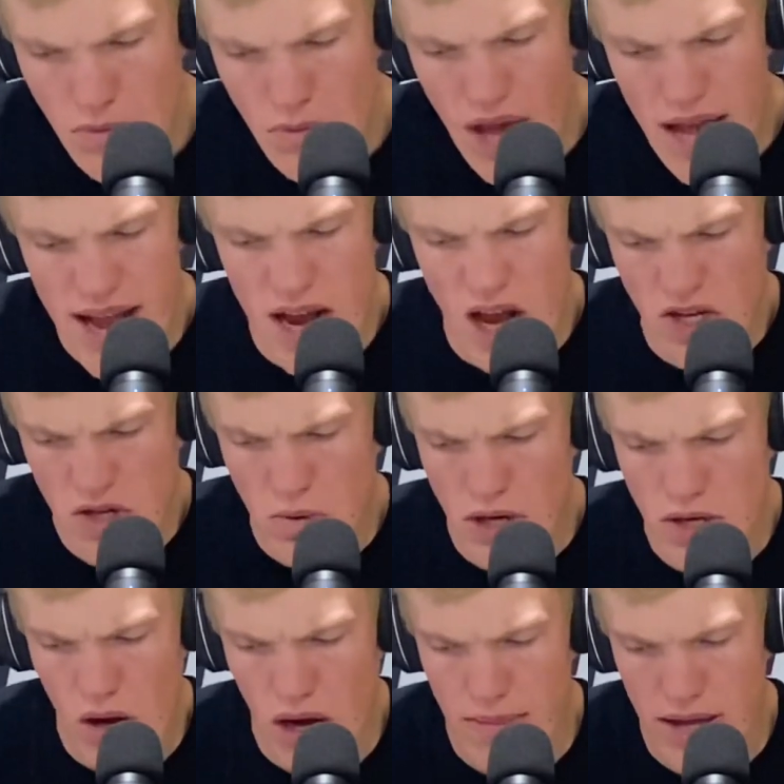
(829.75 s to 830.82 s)
And then I also want
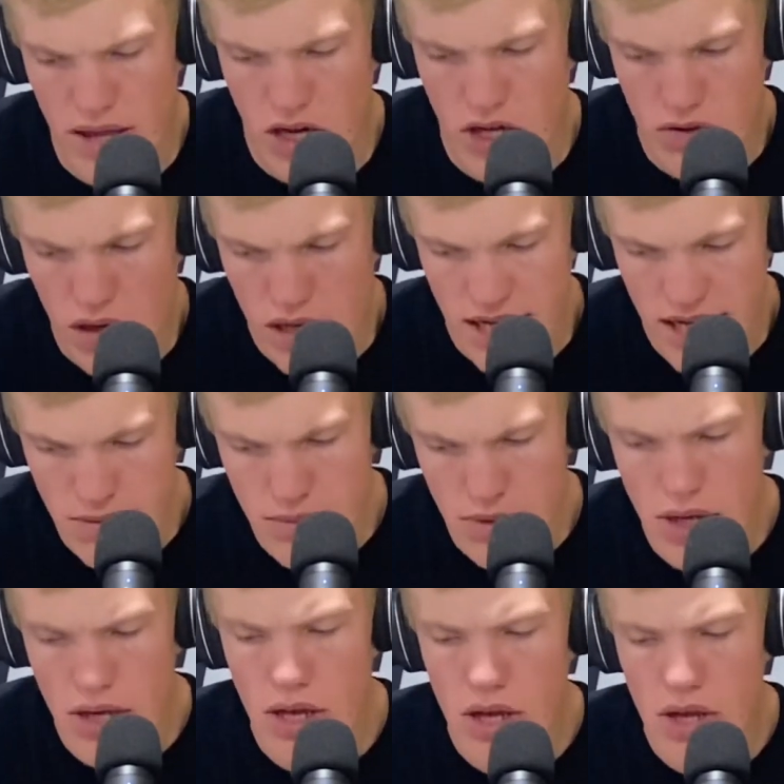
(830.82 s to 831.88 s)
to talk about their truck team,
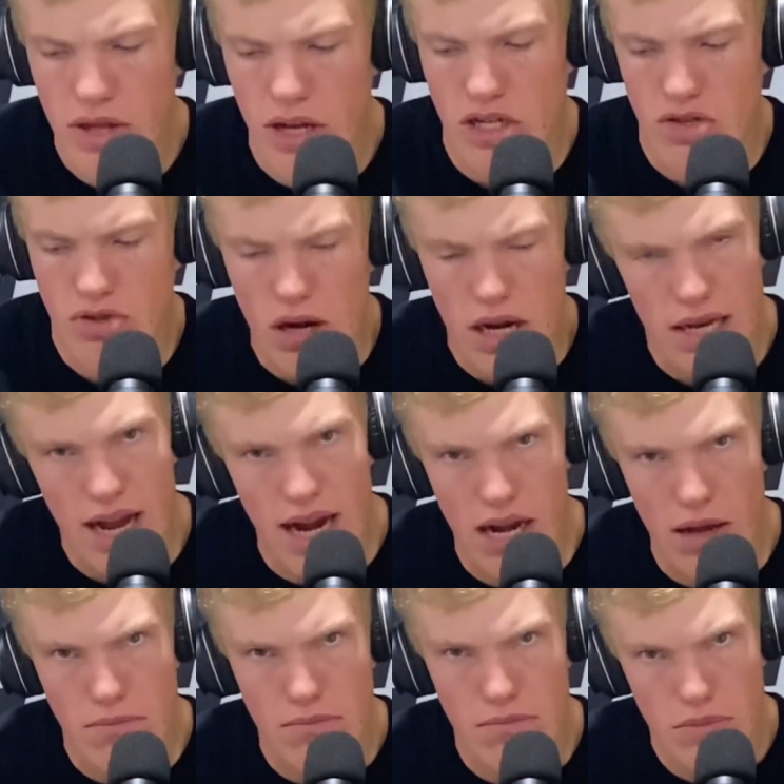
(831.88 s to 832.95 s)
their truck
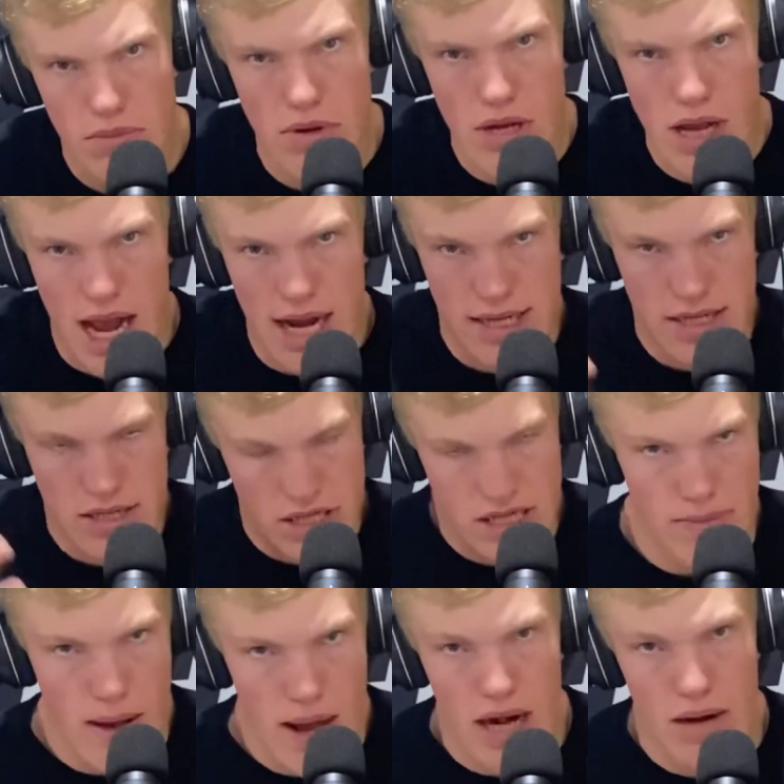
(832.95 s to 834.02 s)
lineup. As
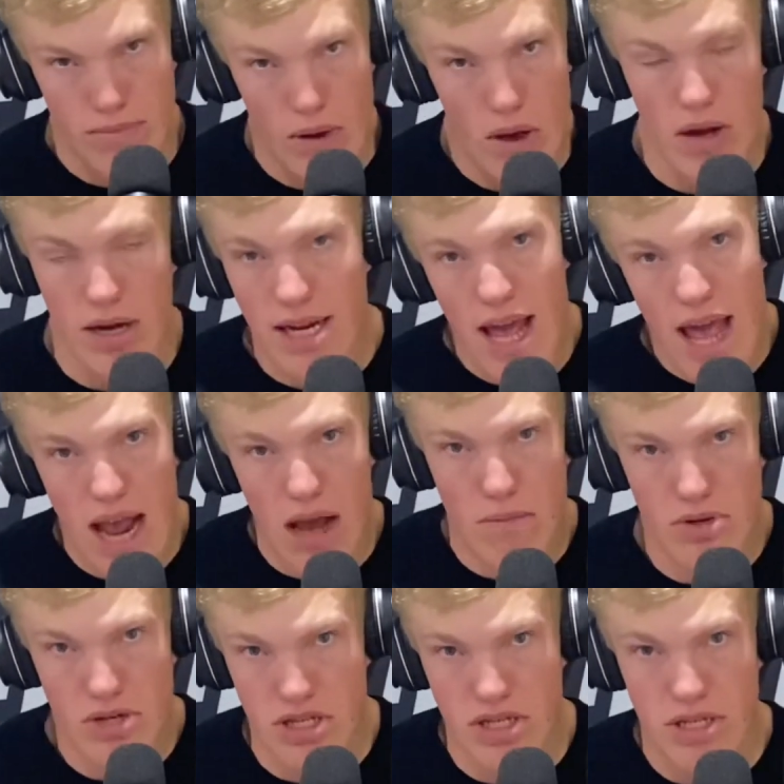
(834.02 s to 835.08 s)
Spire bought Kyle
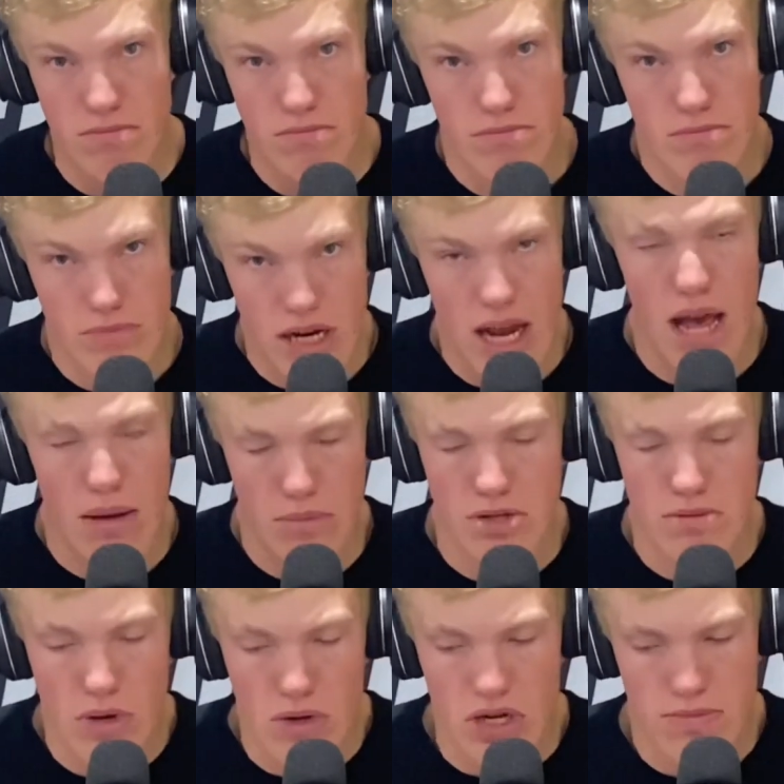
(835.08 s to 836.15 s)
Busch's Kyle Busch
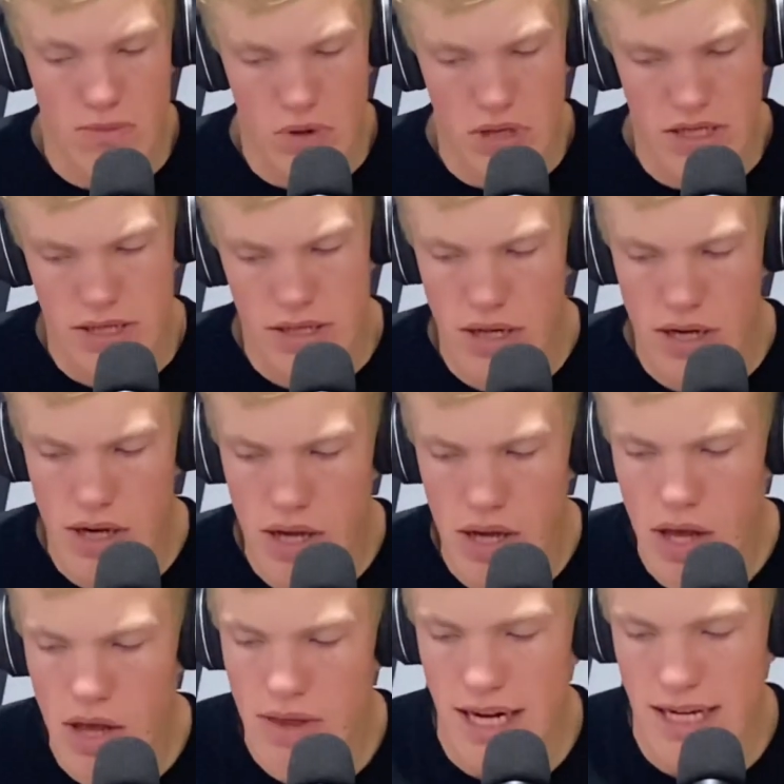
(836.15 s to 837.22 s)
Motorsports,
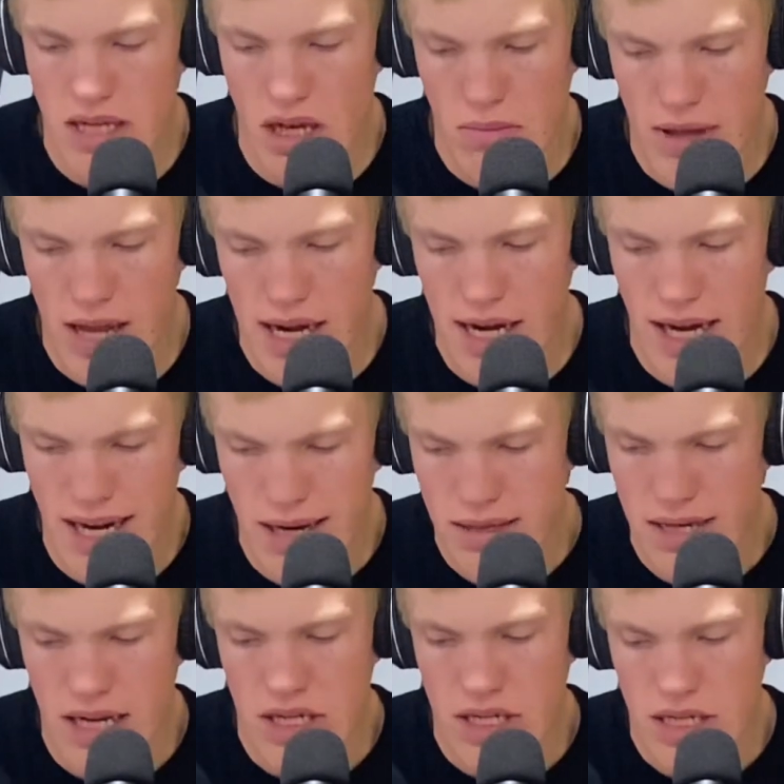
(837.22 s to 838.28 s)
they still plan to keep
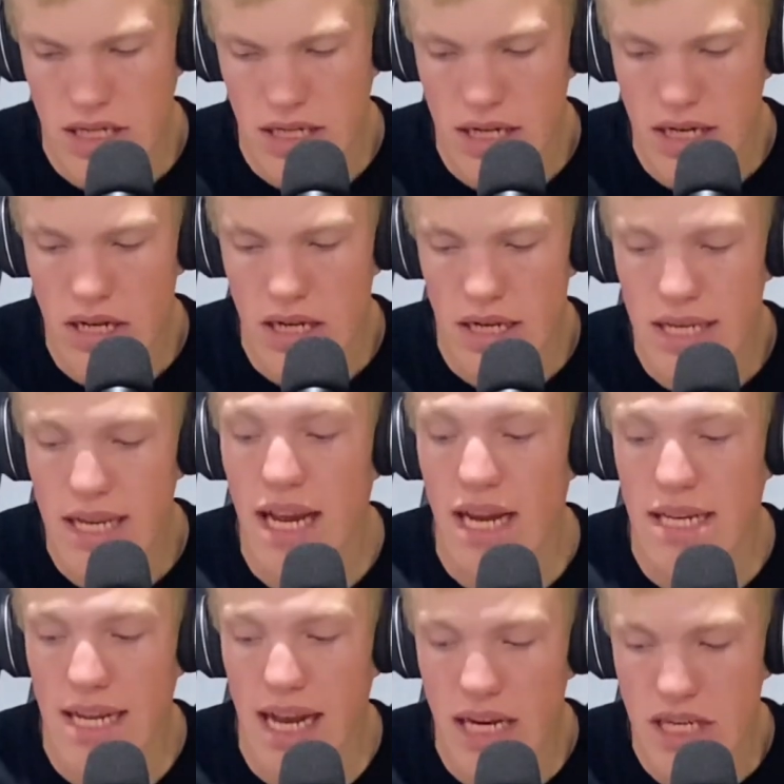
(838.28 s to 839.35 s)
Nick Nick,
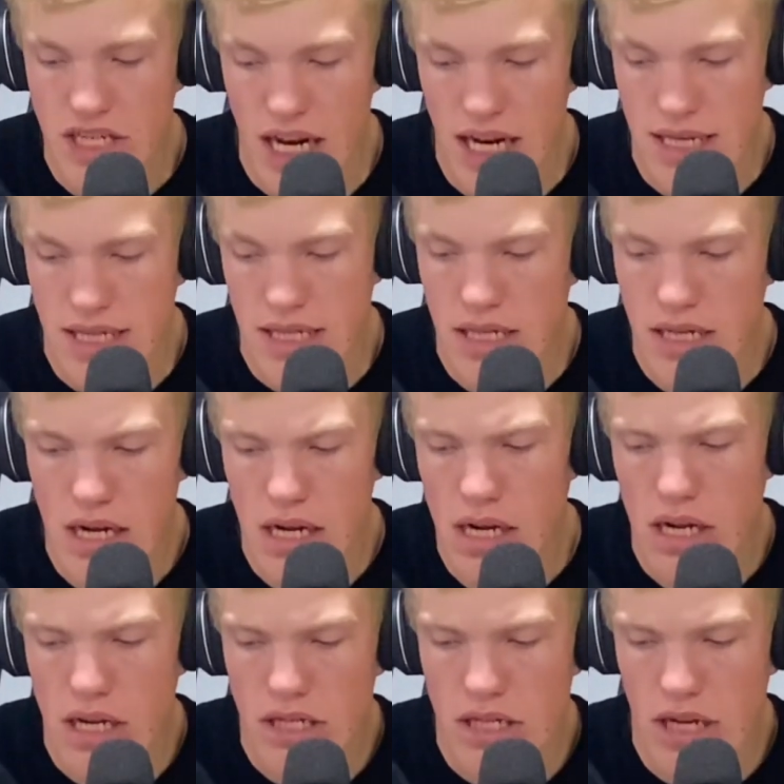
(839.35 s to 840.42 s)
Sanchez,
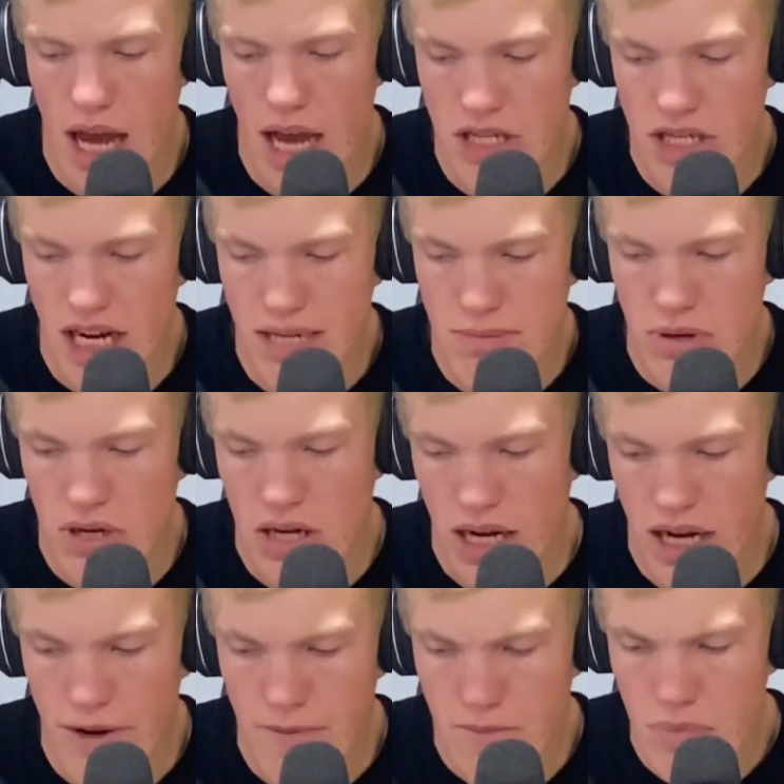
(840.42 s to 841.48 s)
uh, Chase
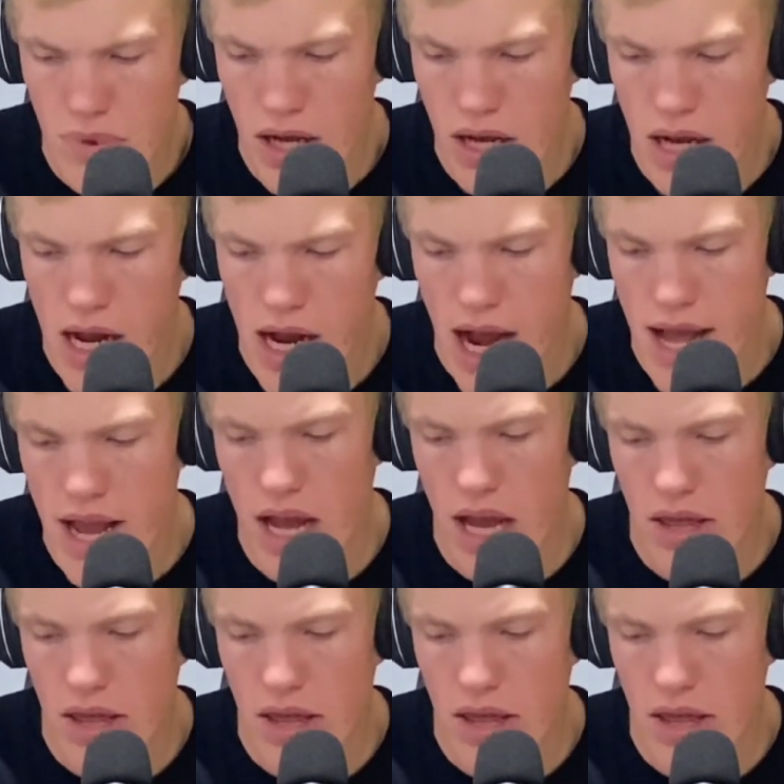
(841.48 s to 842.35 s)
Purdy, and then a